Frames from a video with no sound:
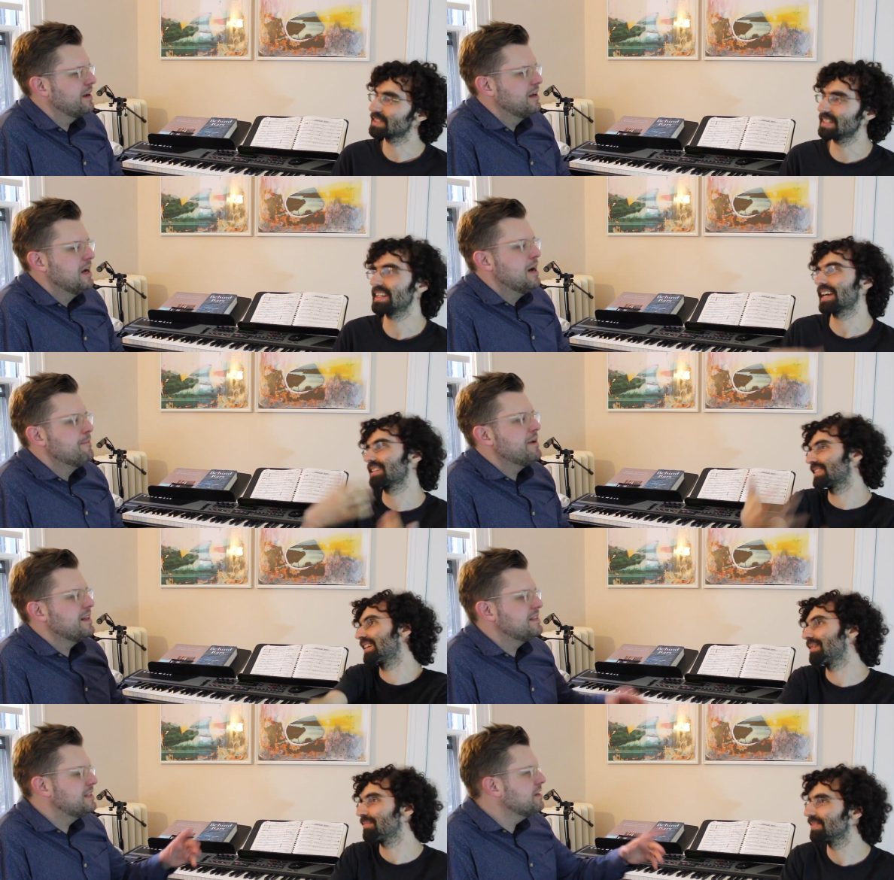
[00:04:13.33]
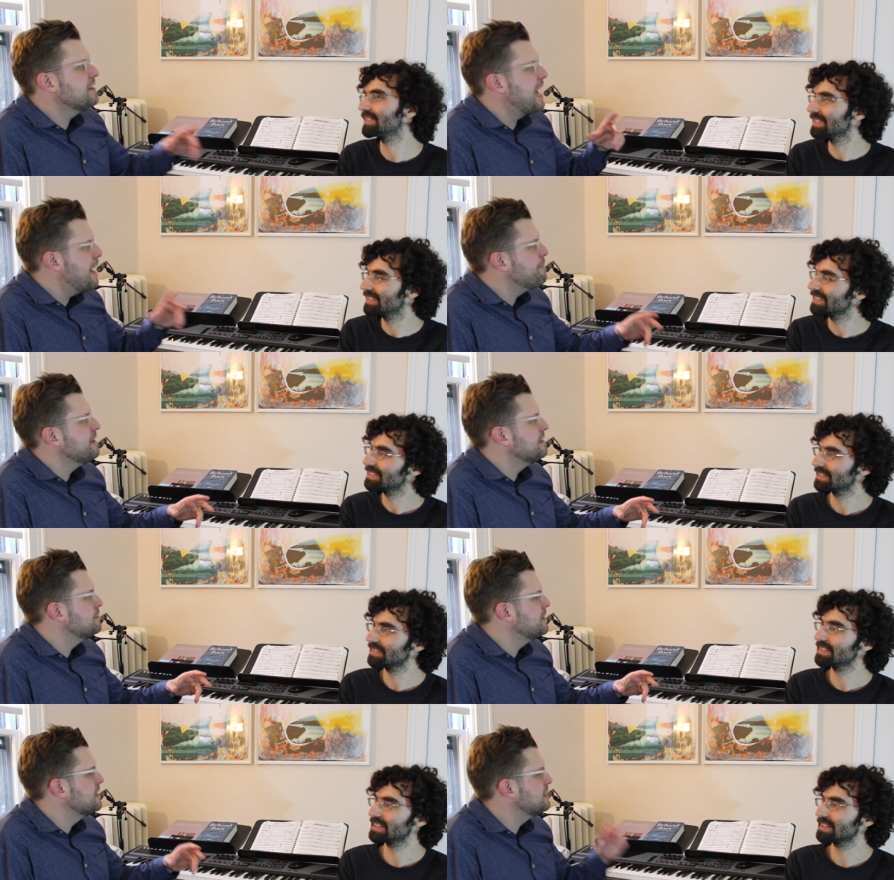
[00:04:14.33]
Speaker 1: the next, but it still happens
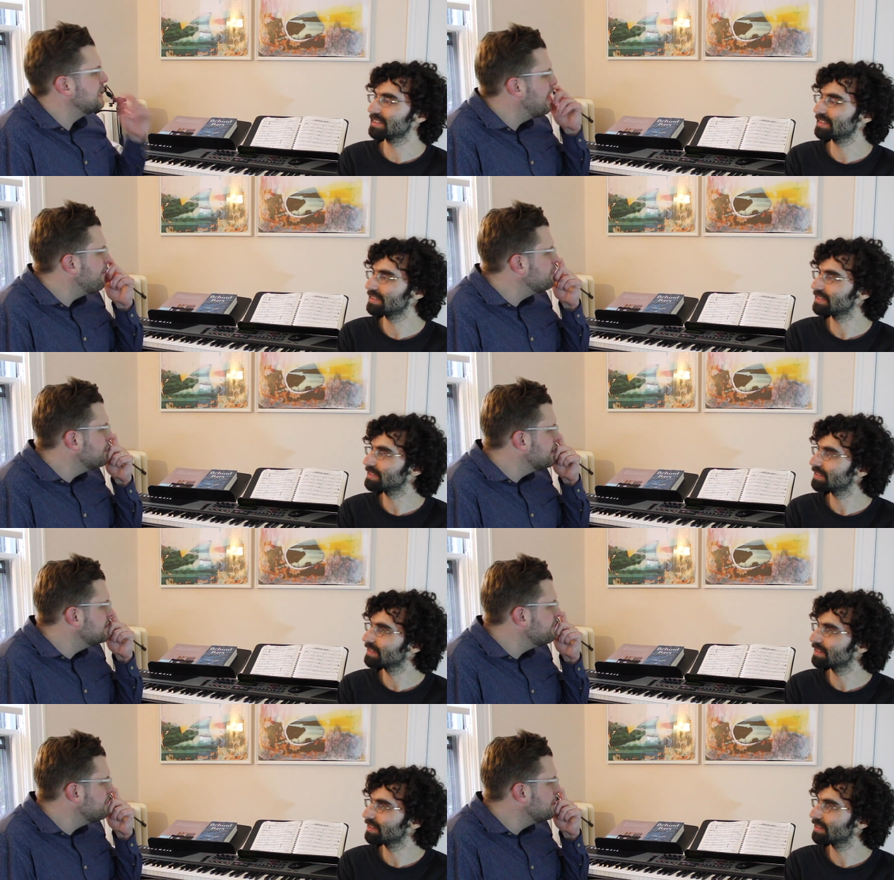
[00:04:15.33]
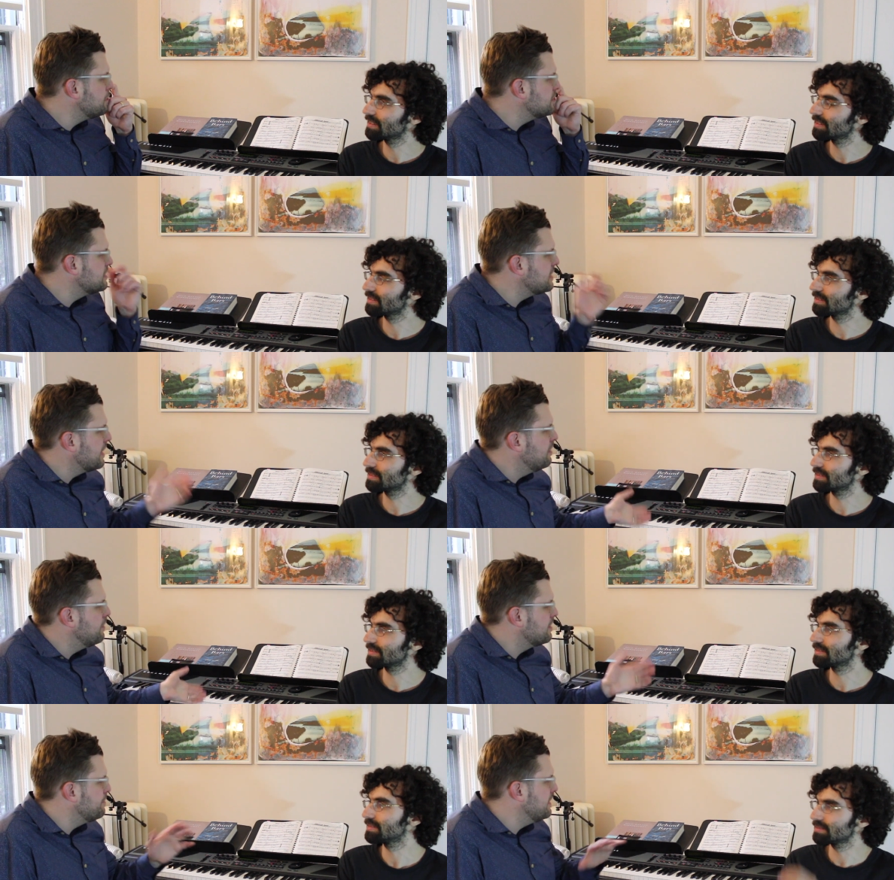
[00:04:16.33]
because like after definitely there's a cycle
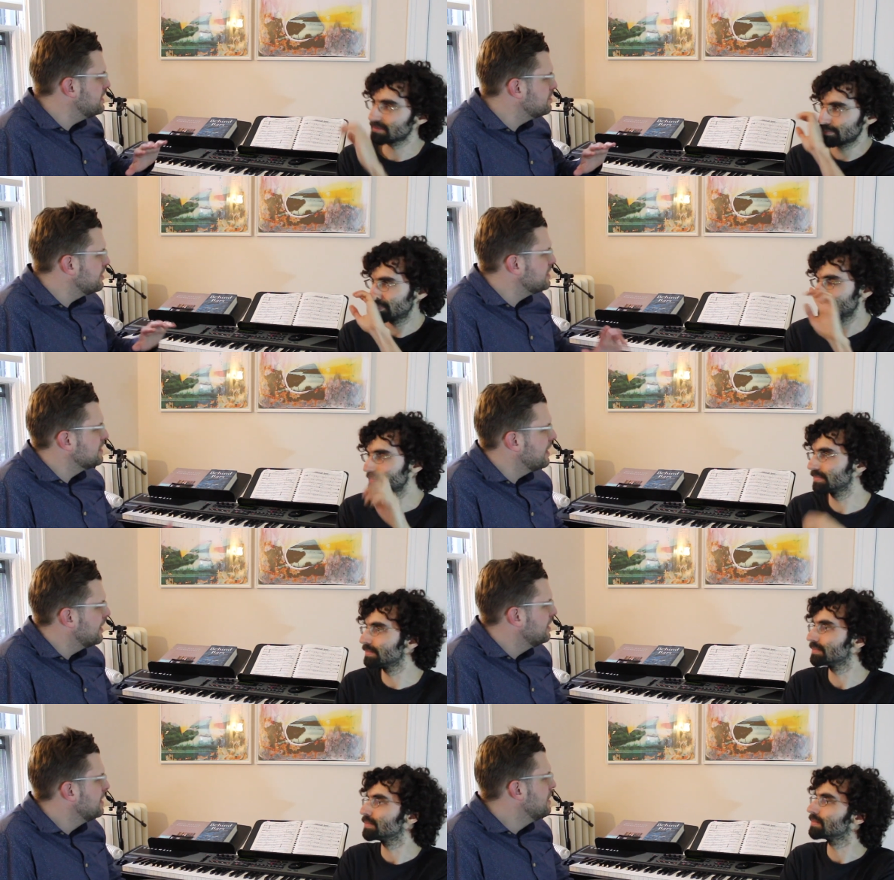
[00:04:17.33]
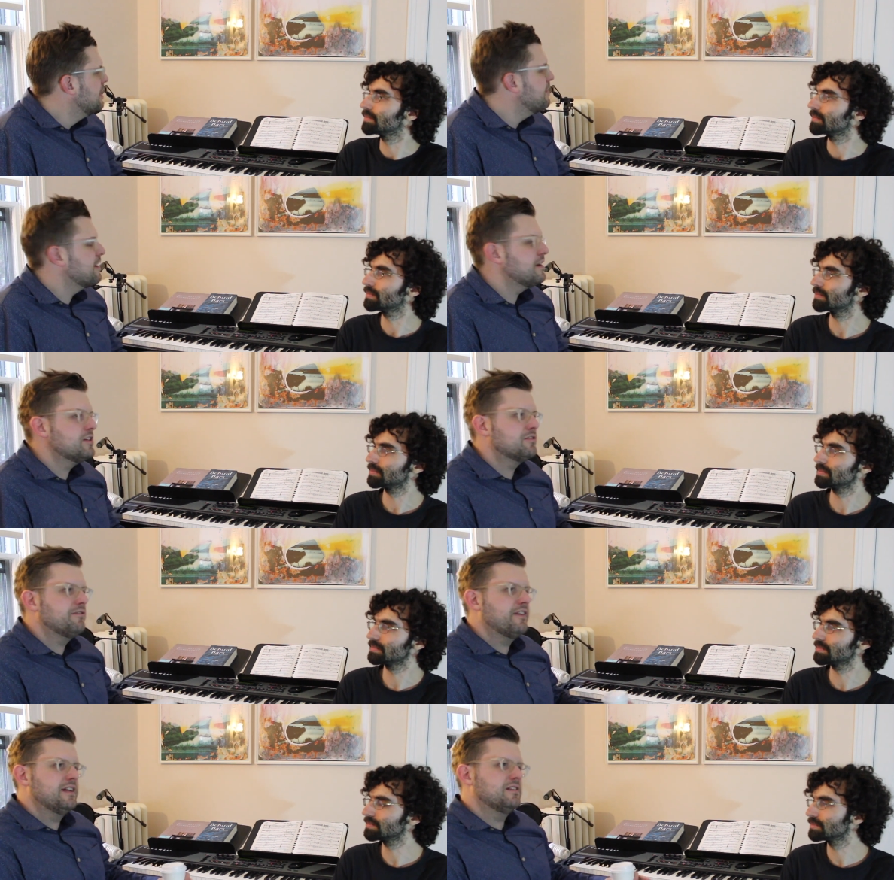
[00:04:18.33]
with a piece where it's like the initial
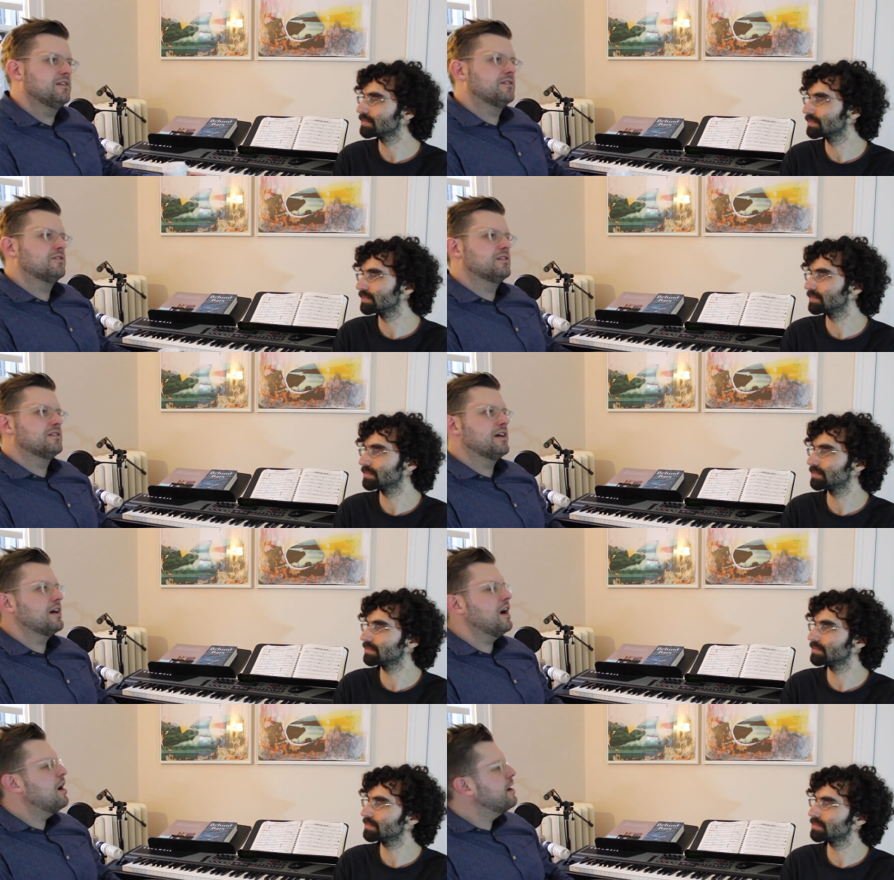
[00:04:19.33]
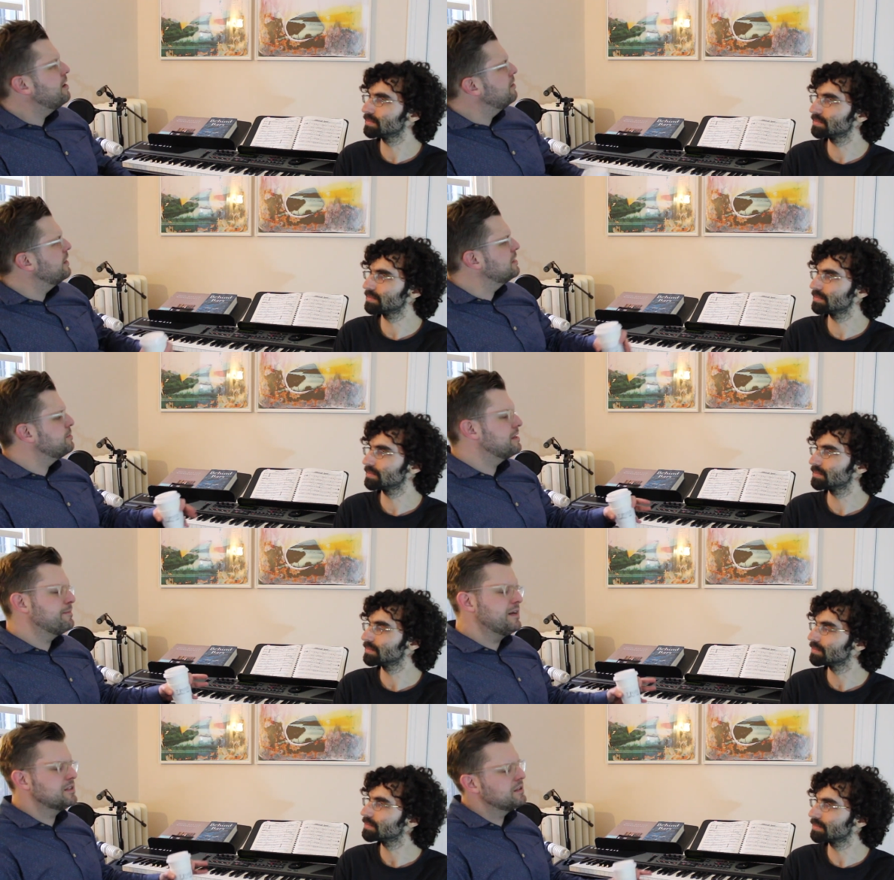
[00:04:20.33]
phases are just like, oh,
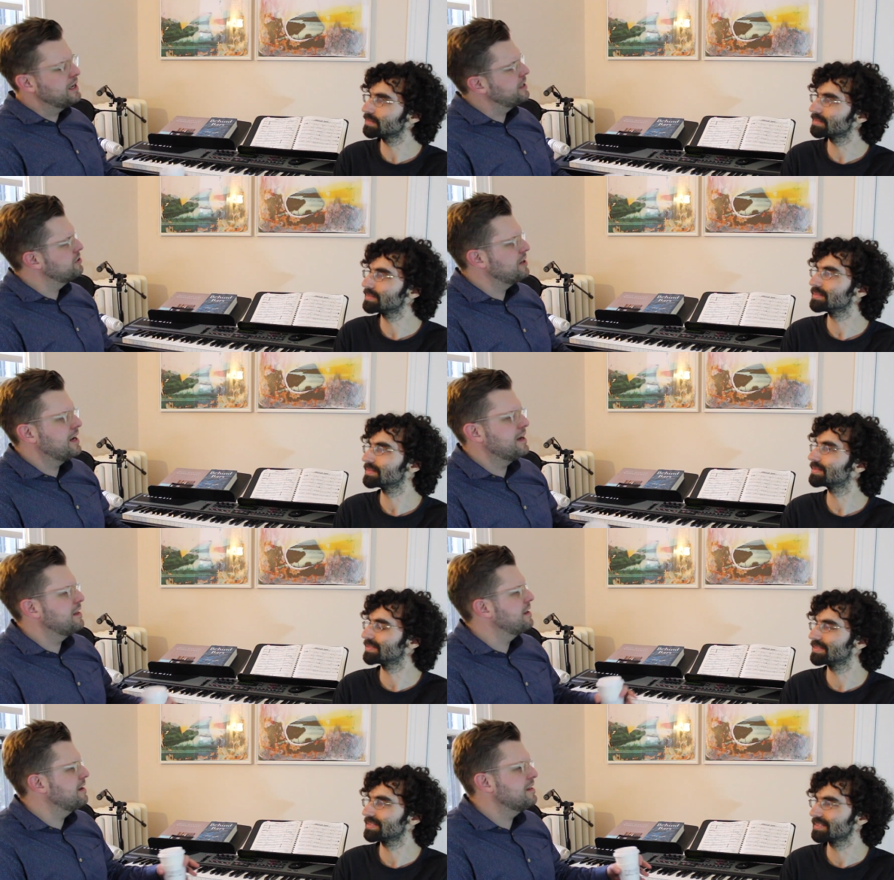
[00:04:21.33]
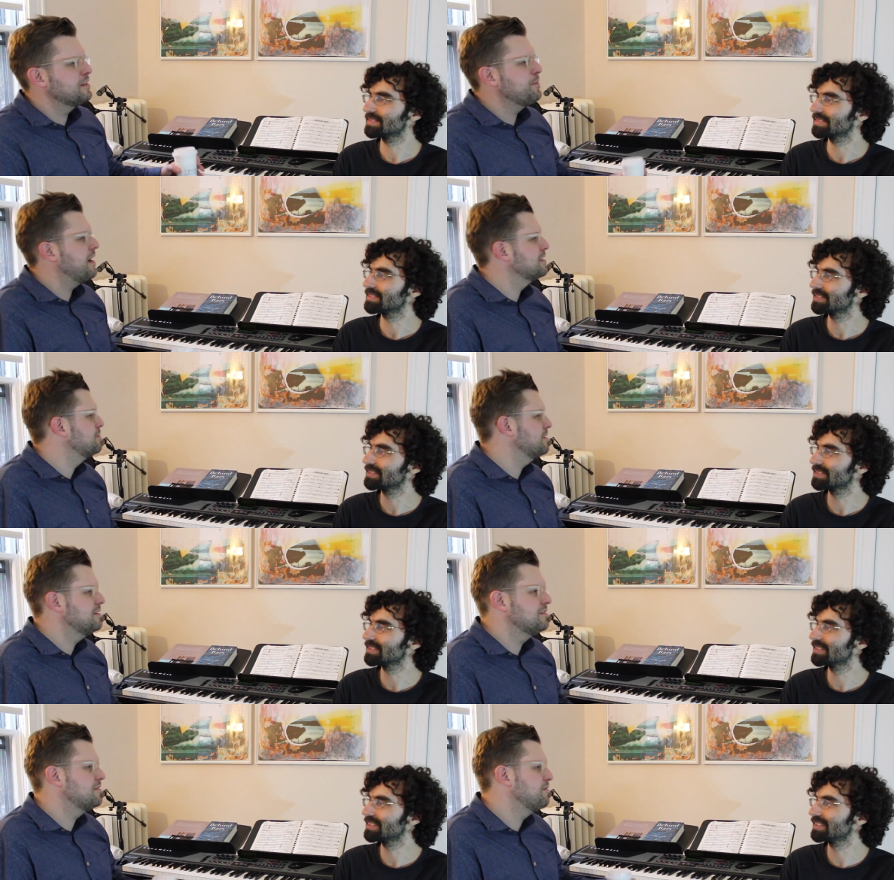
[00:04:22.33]
experimental, I can try anything, anything's possible, this
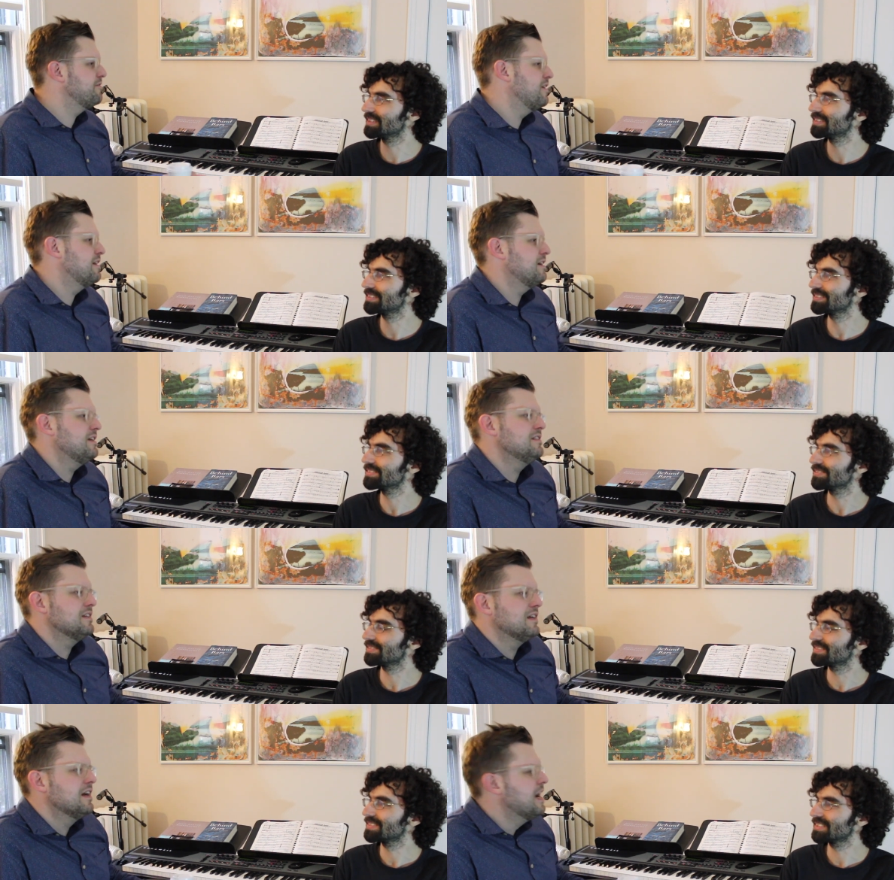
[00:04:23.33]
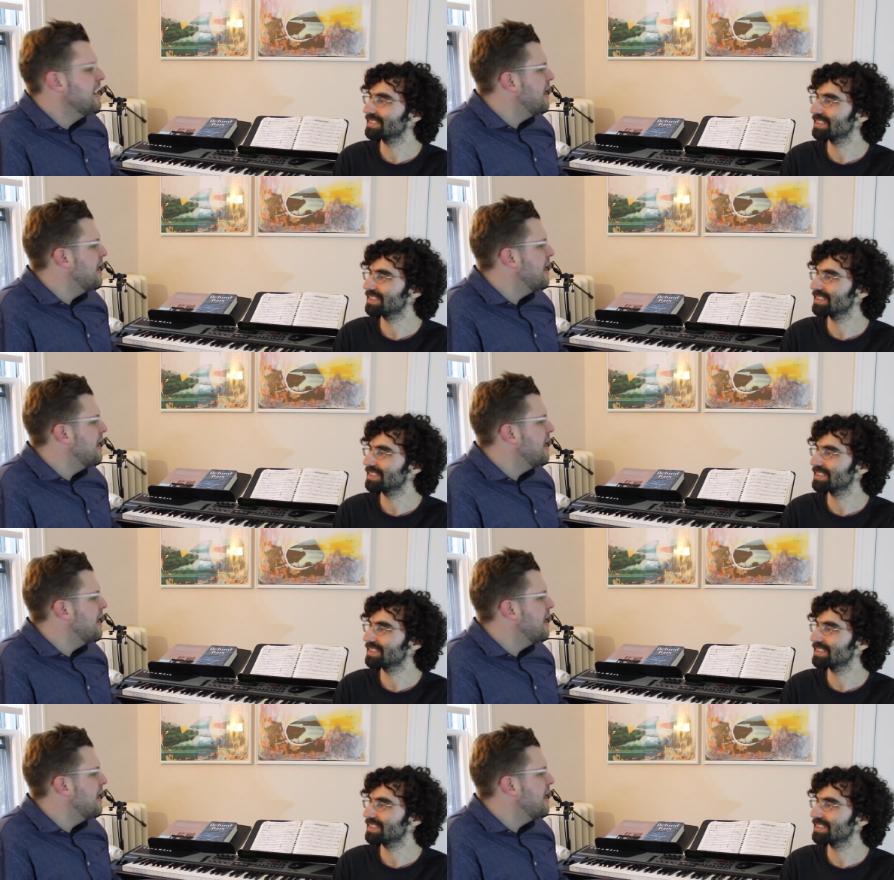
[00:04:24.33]
is so fun and easy.